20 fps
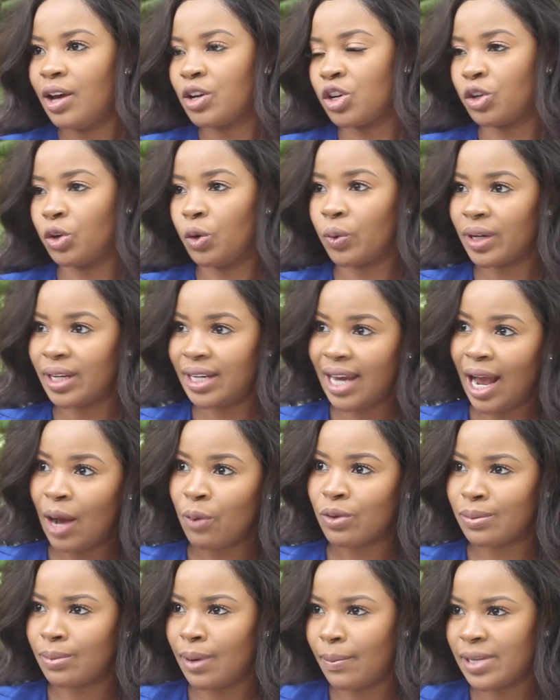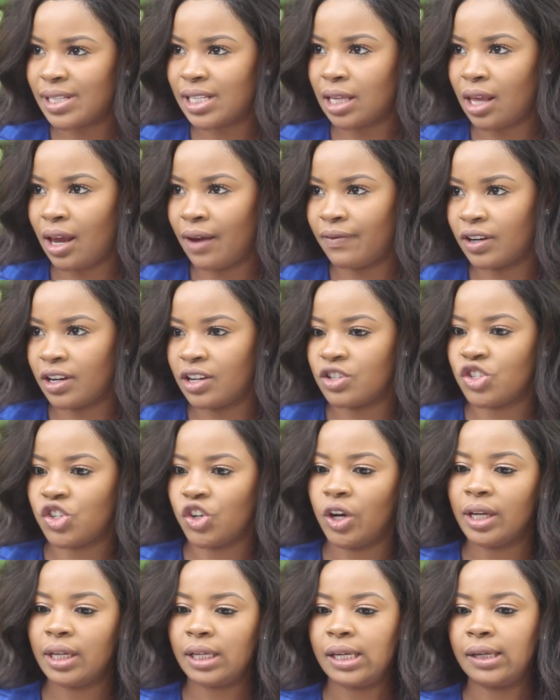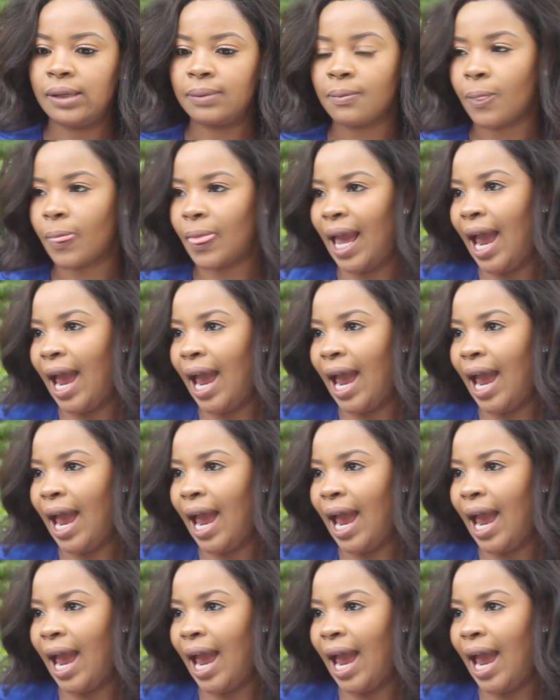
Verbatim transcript: You know, here with my South Africa journey,